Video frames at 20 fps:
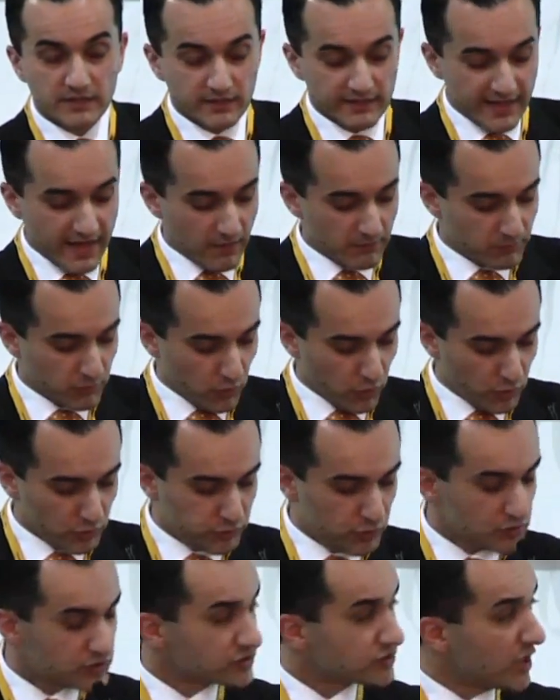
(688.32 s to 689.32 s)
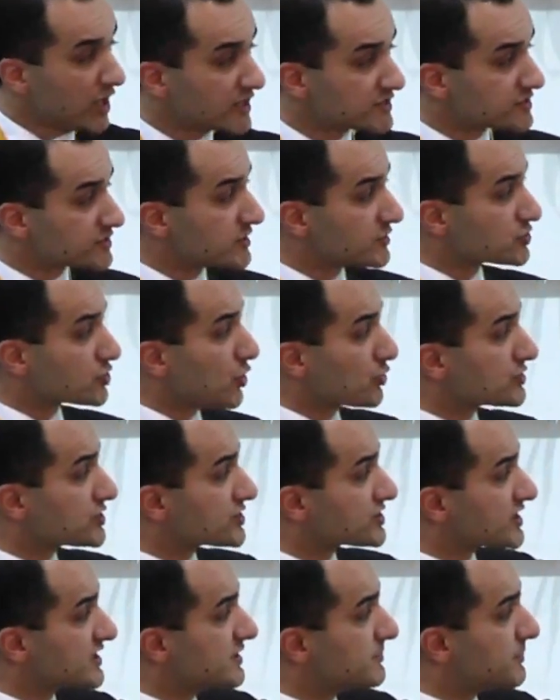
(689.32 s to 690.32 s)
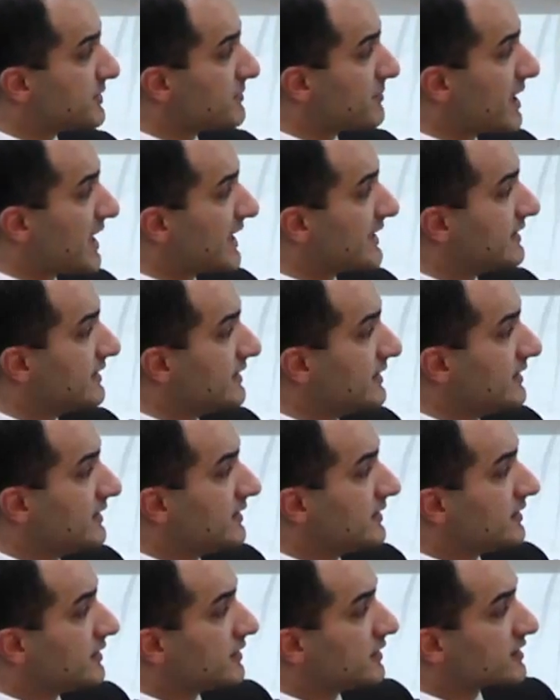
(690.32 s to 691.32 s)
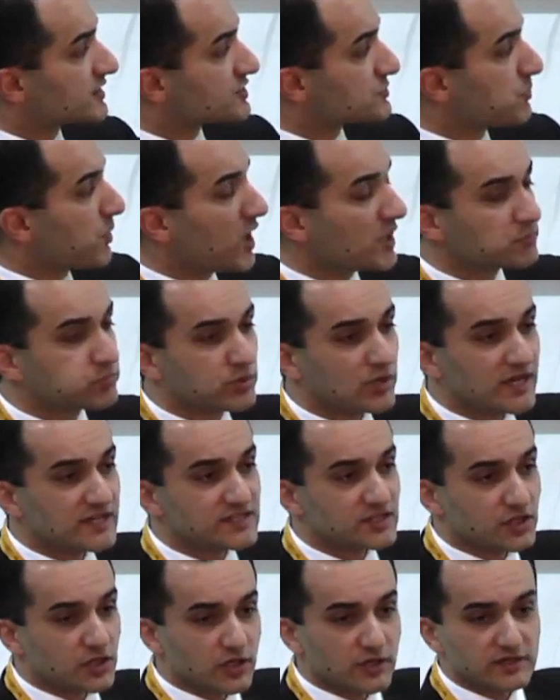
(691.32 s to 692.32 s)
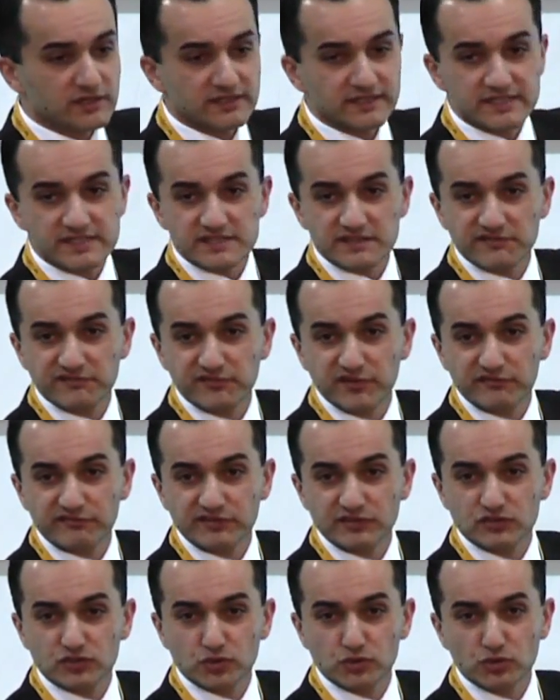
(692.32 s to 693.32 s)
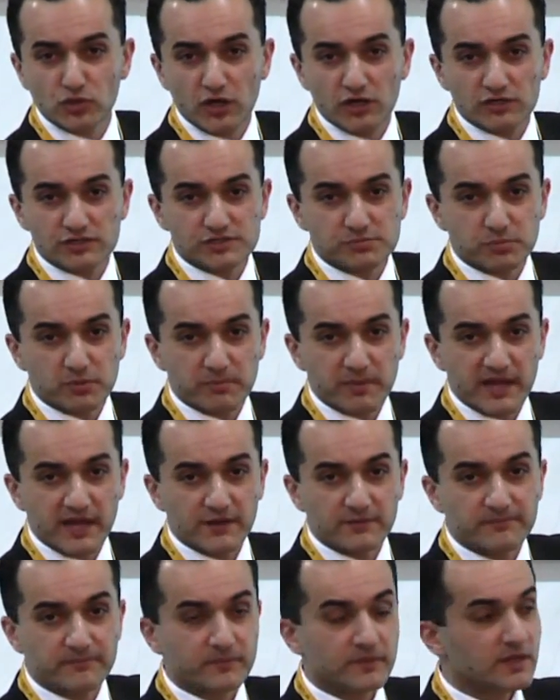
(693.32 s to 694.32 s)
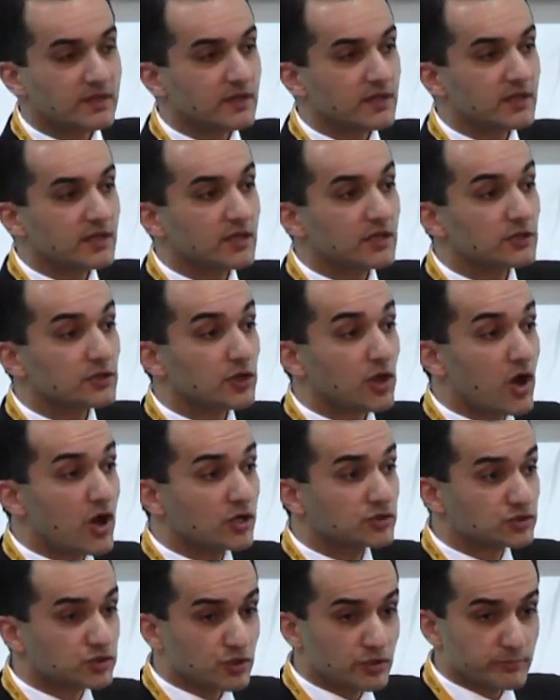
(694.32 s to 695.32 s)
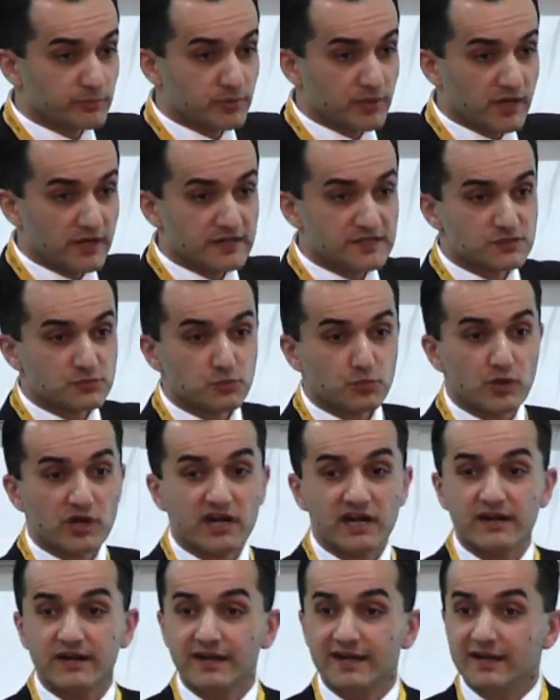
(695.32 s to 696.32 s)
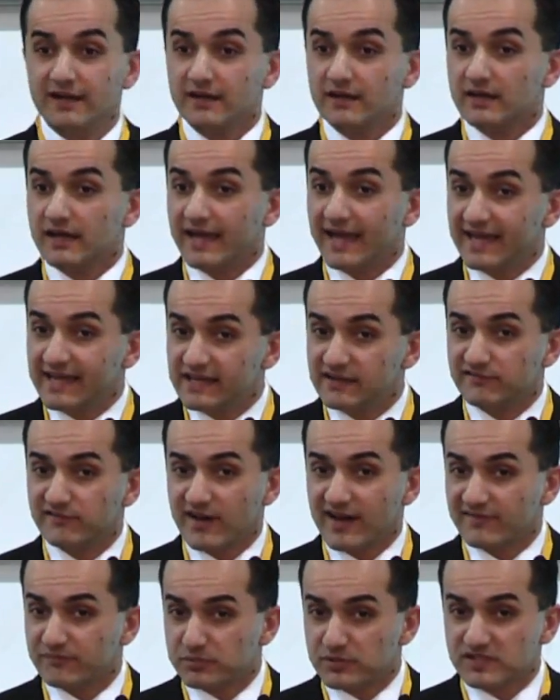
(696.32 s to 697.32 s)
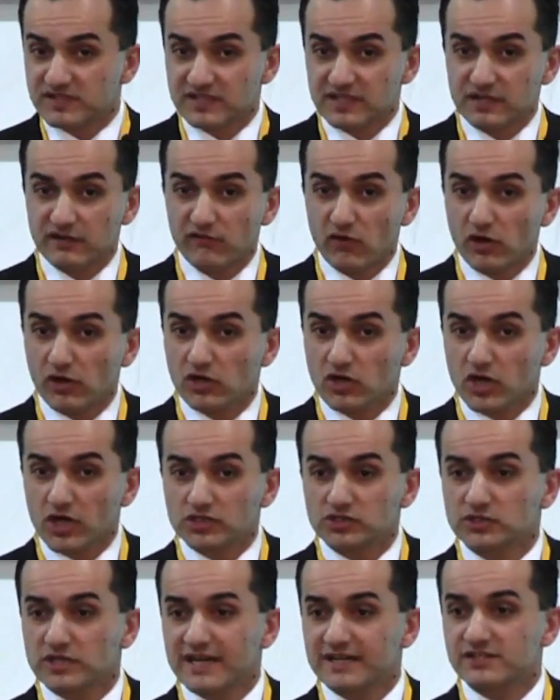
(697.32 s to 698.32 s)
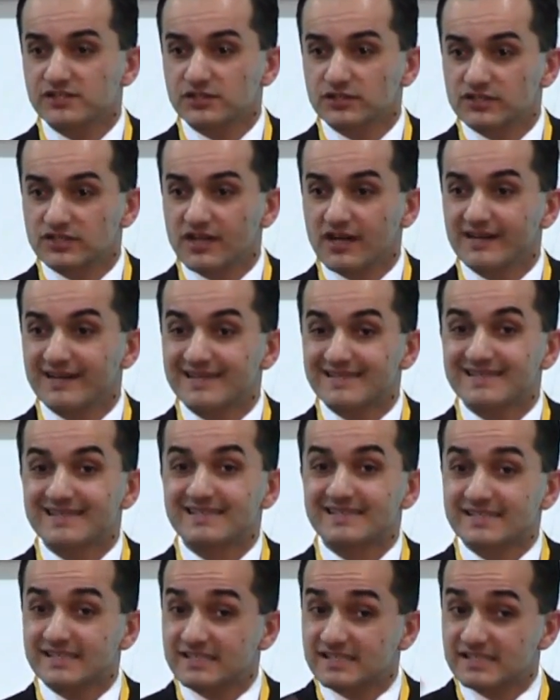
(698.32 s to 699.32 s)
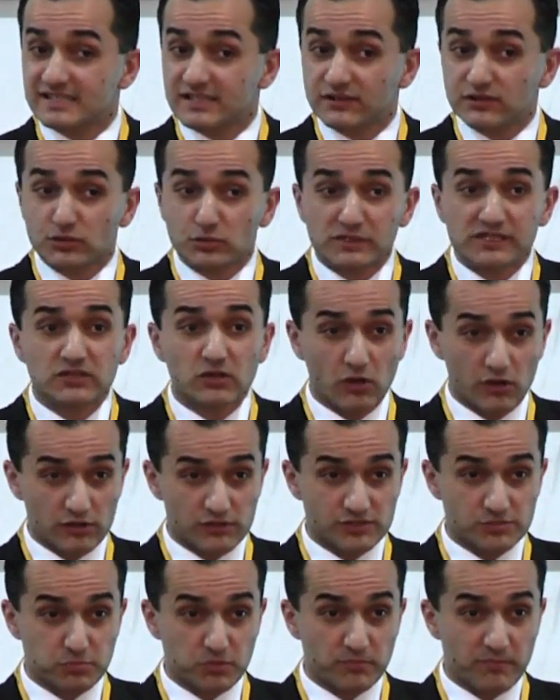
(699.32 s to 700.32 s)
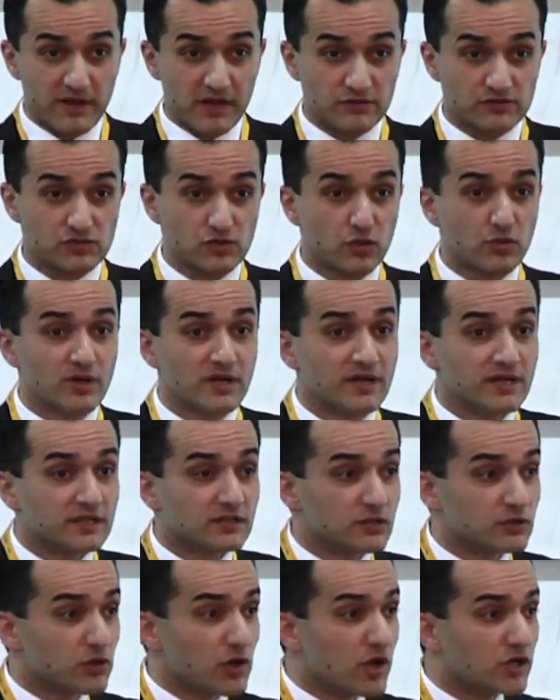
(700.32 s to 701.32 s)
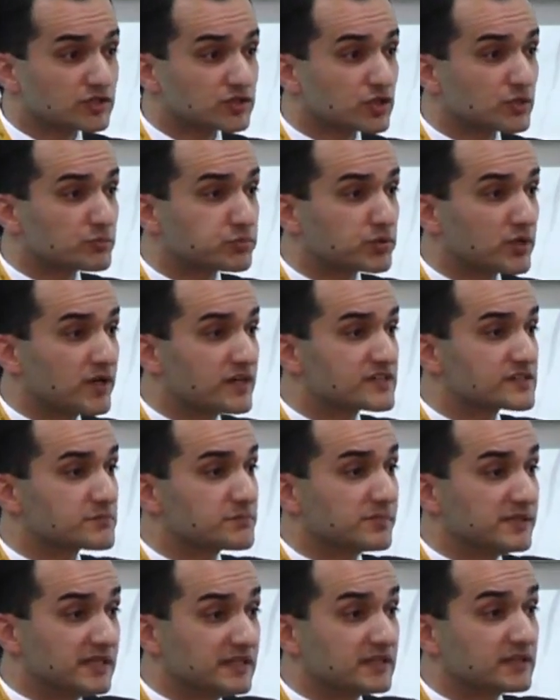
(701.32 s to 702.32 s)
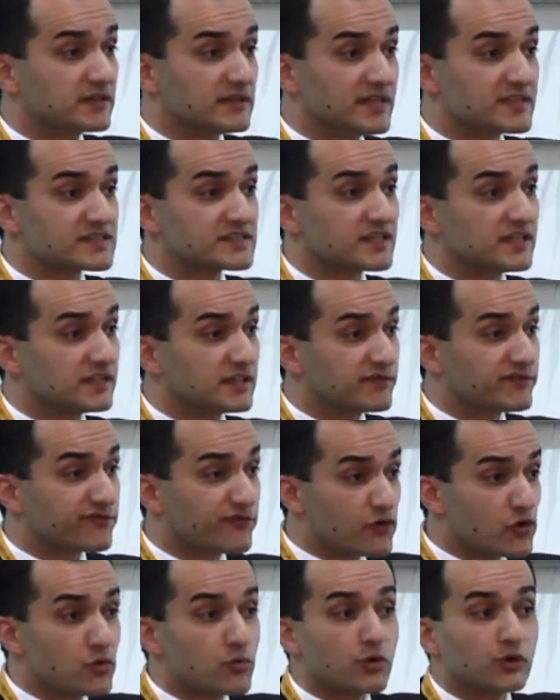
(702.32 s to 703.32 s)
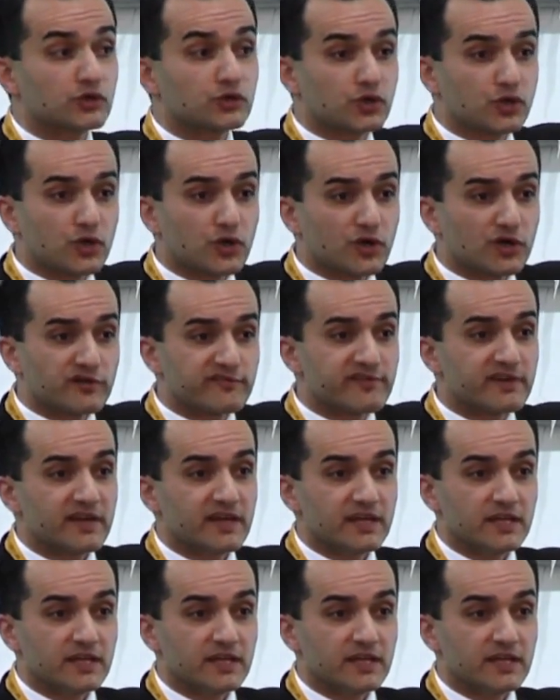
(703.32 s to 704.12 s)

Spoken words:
Now, hold those thoughts. So just keep in mind, spot price currently is at $52 per pound. Long-term price, where 85% of all contracts are done, is at $63 per pound. So the long-term price being, let's say, the forward curve,